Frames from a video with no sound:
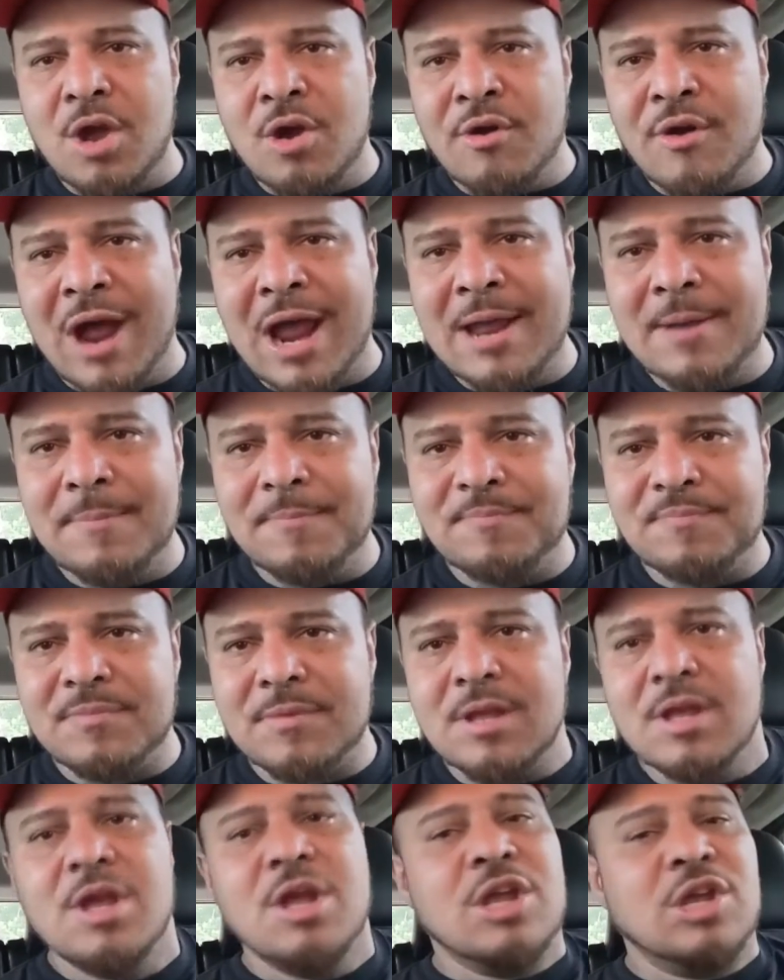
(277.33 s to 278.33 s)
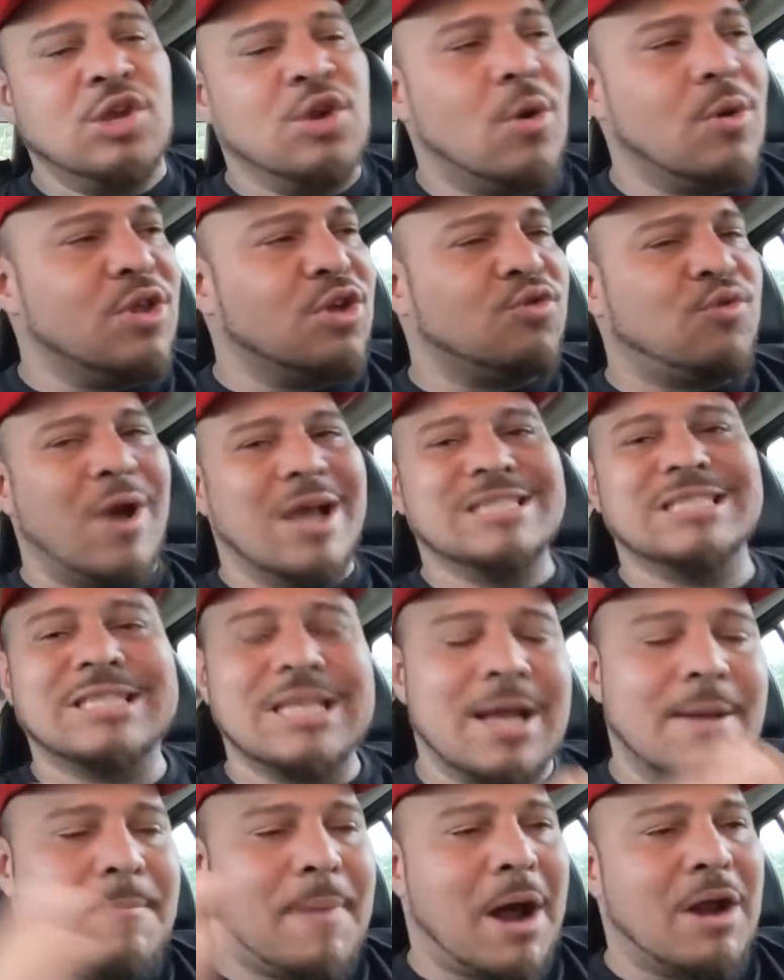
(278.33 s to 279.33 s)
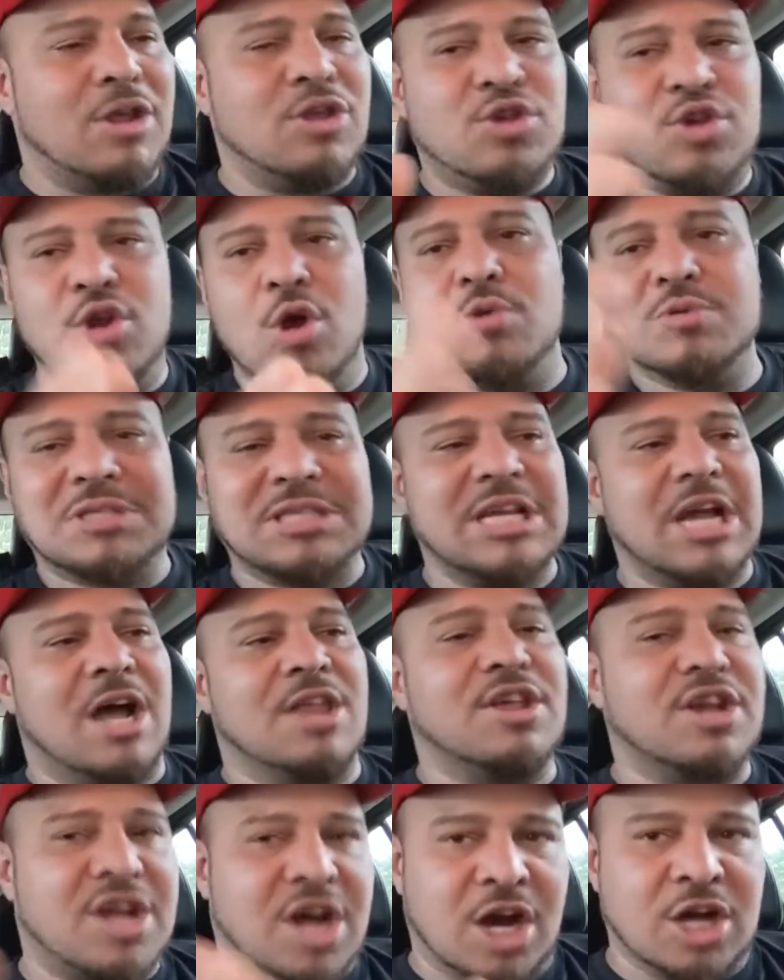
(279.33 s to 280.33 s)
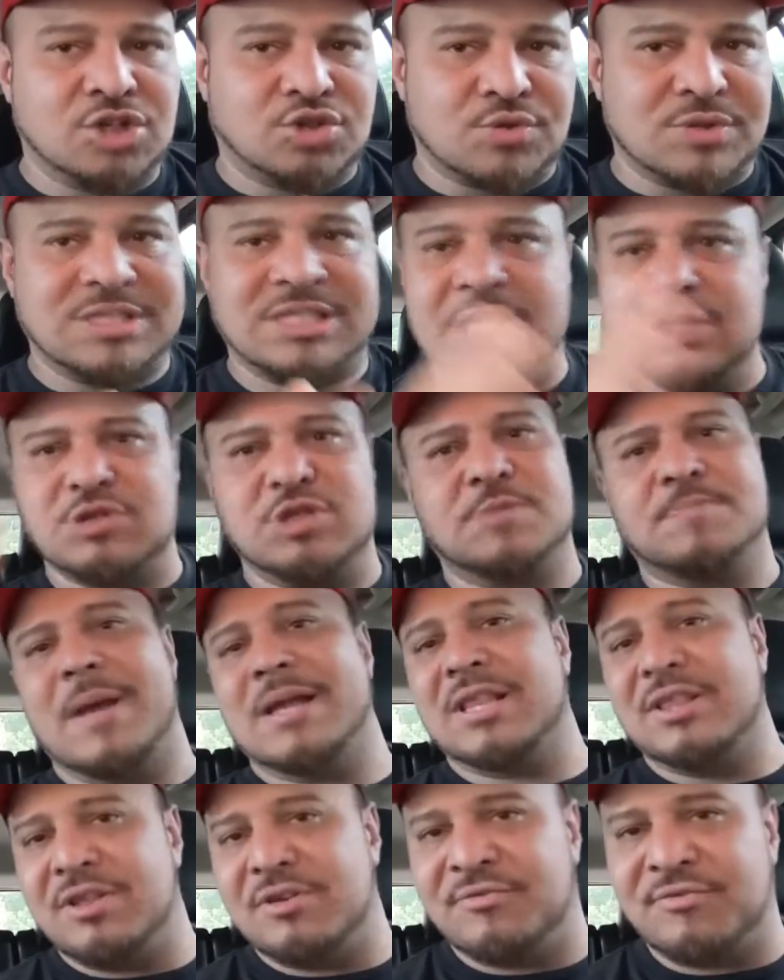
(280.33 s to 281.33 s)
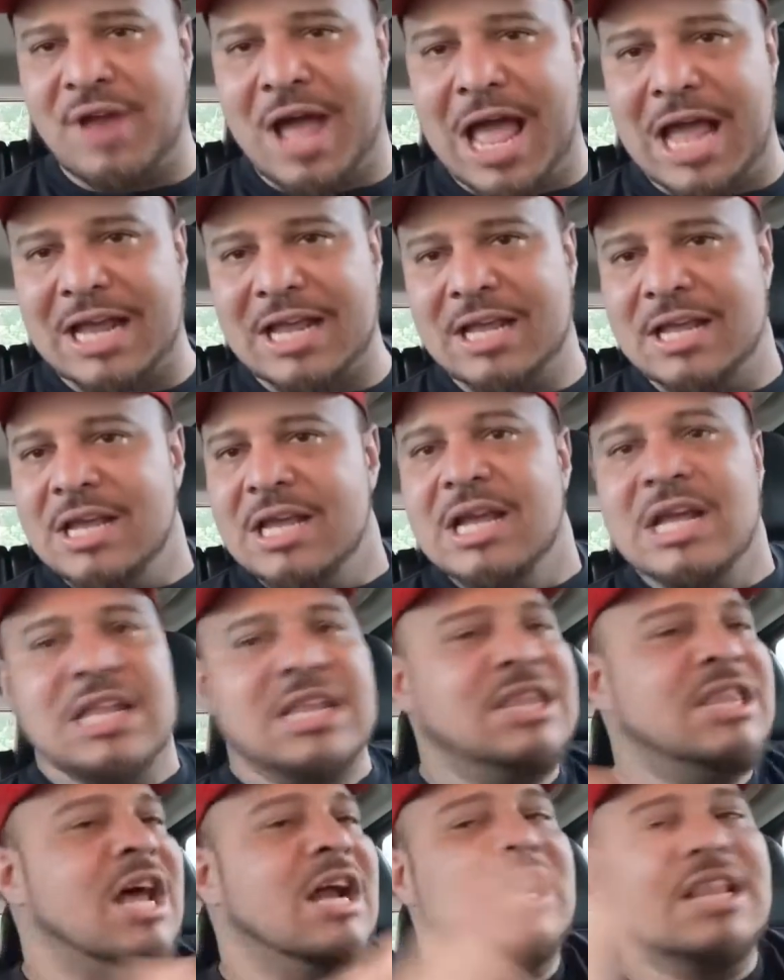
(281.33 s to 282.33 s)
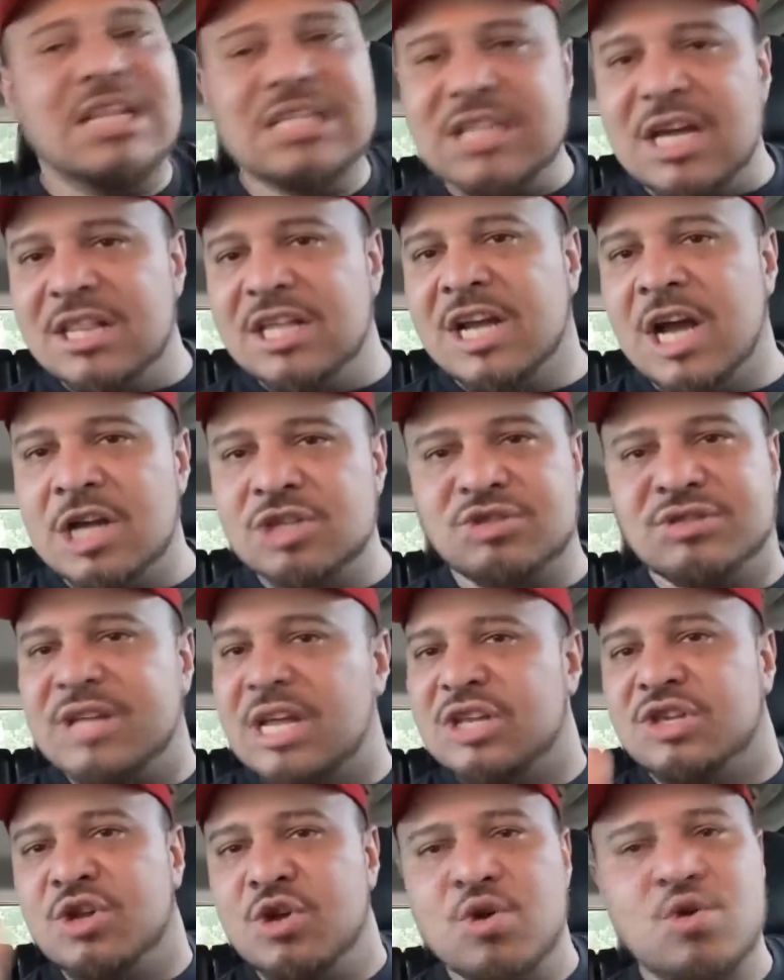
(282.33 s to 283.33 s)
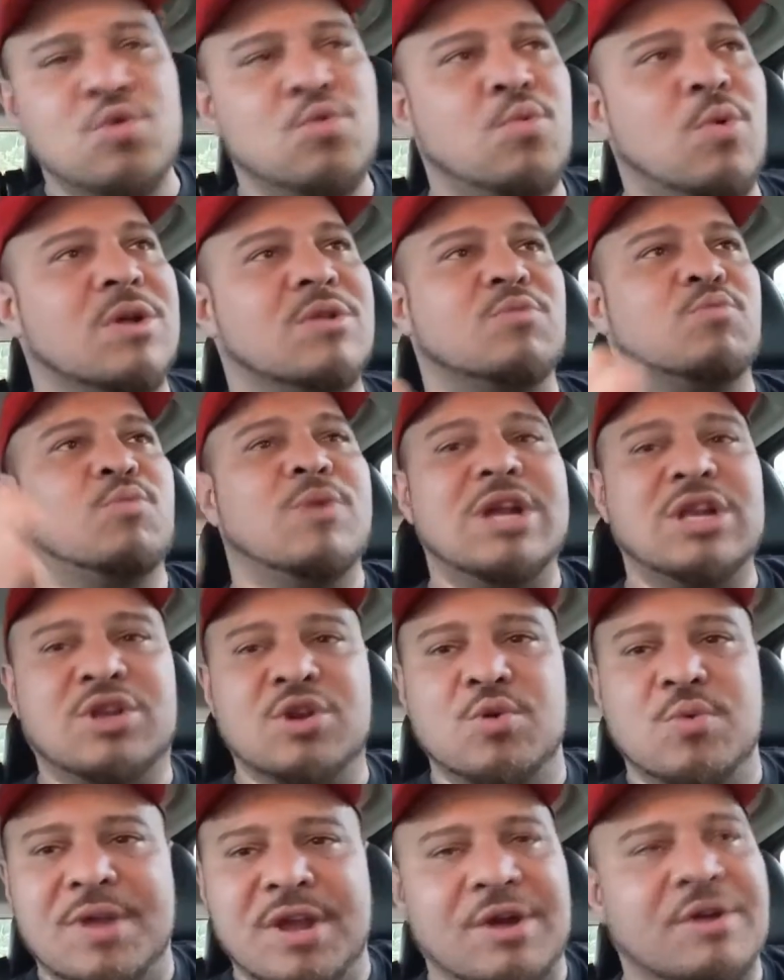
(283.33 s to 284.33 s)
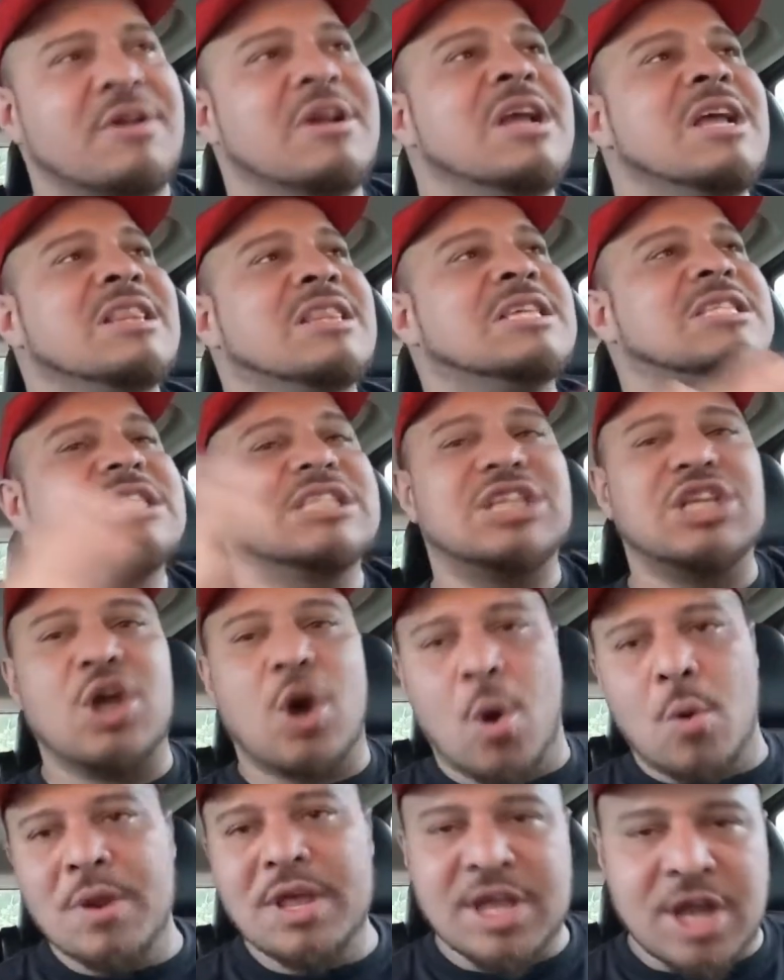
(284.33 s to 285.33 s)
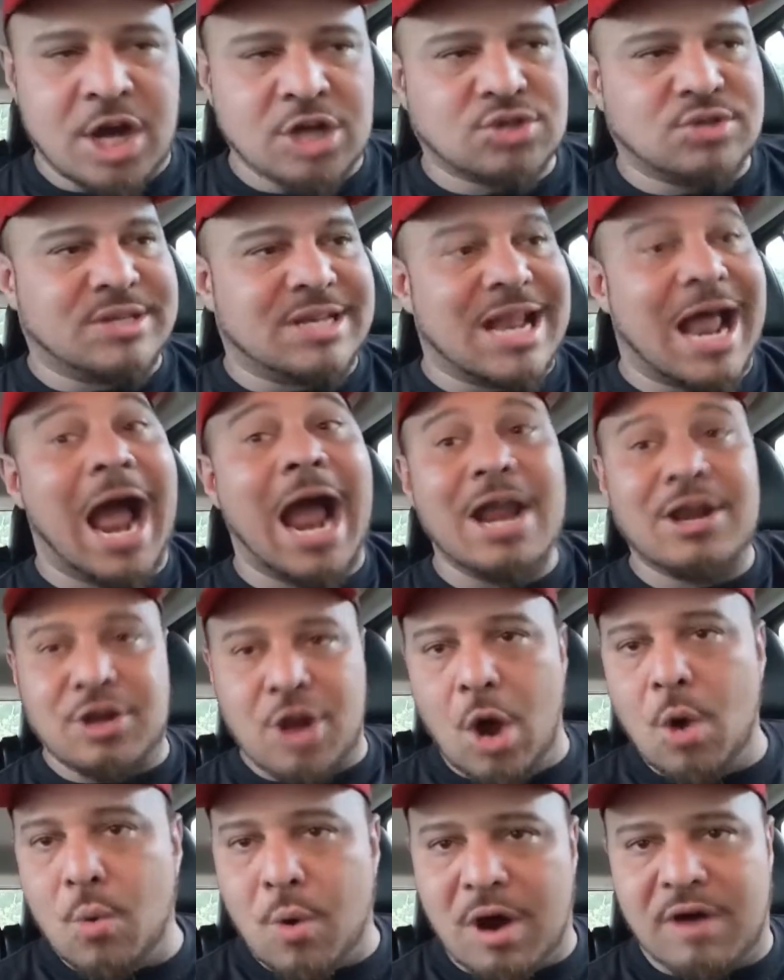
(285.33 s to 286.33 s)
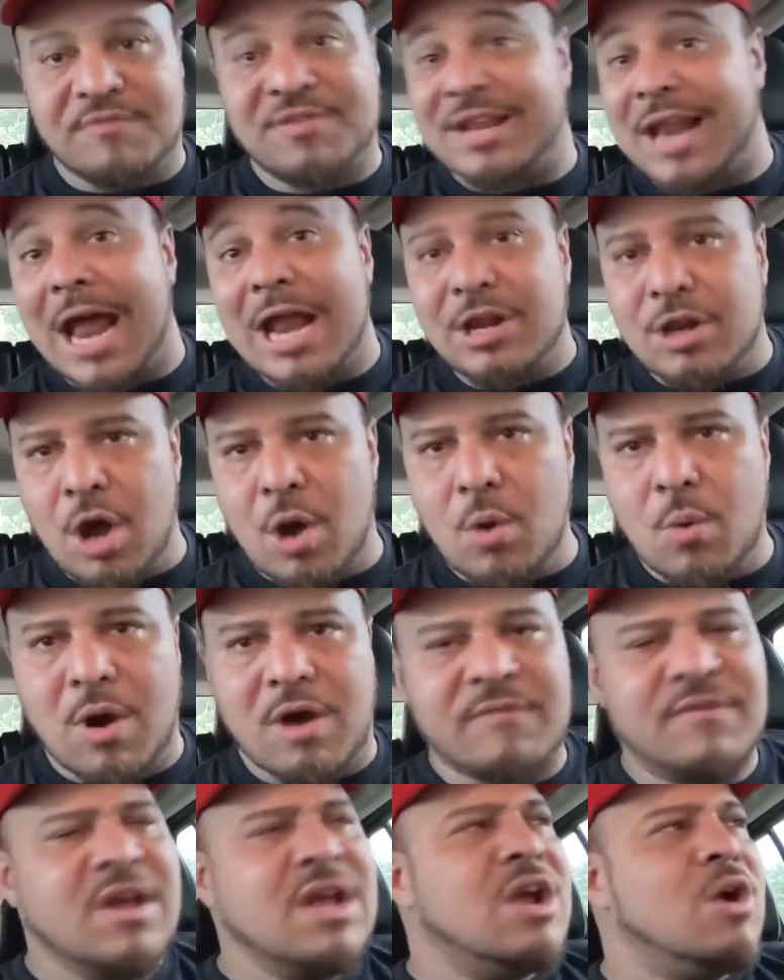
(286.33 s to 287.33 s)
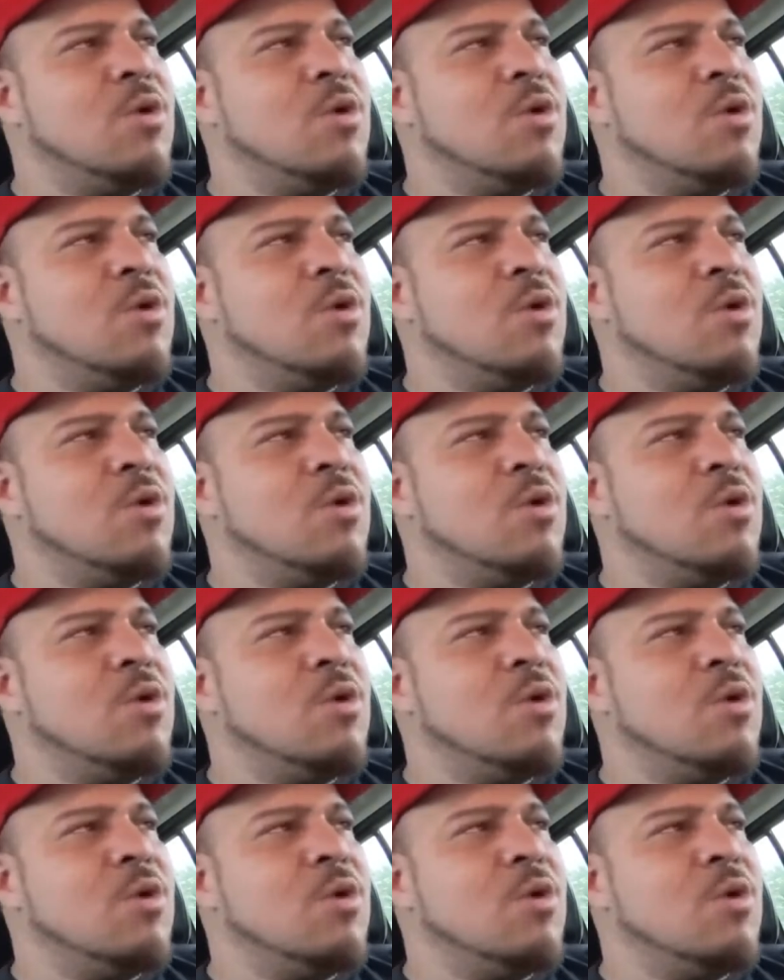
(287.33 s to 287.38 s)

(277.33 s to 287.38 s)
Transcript: All right? You know the crazy thing about it? You don't see other countries disrespecting their flag. None of these other countries, they do what we do here. This is the only country that I know of, that I know of,